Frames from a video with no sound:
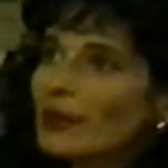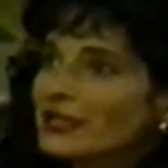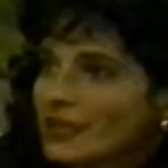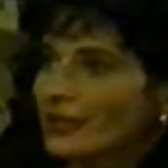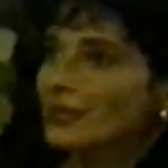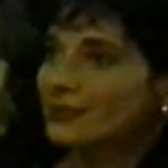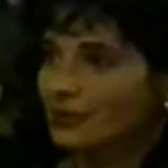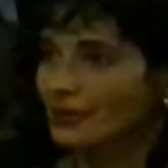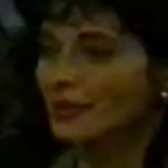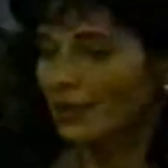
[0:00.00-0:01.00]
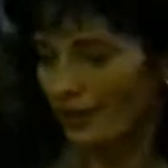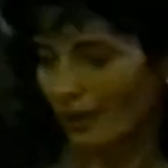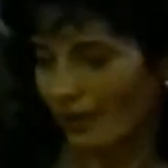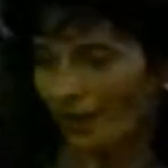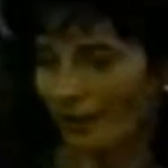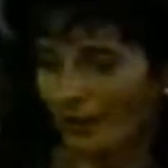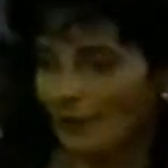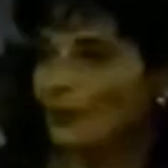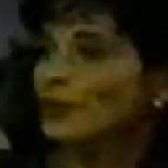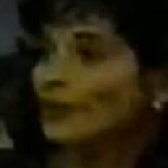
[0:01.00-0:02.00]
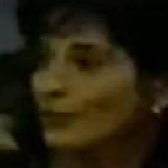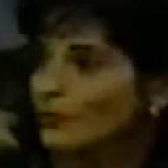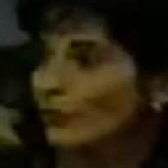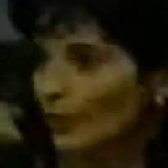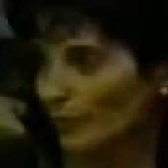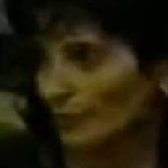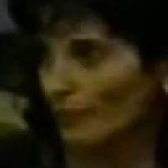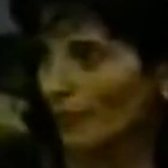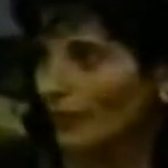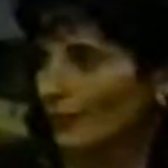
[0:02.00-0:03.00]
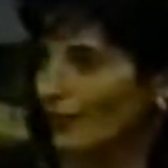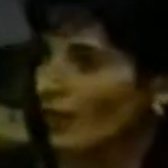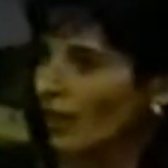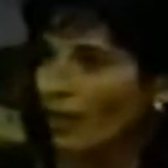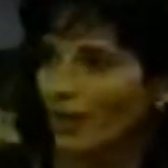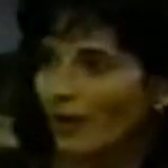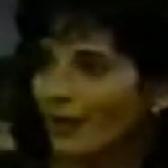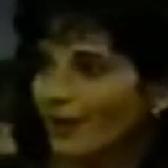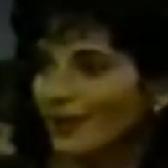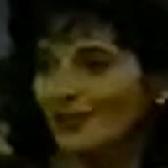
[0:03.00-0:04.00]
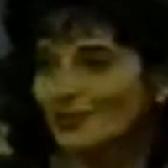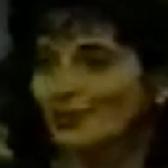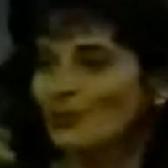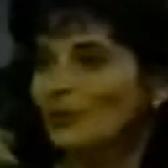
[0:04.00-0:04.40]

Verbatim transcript: Martinez. I'm working on a story with your mother. She's yeah.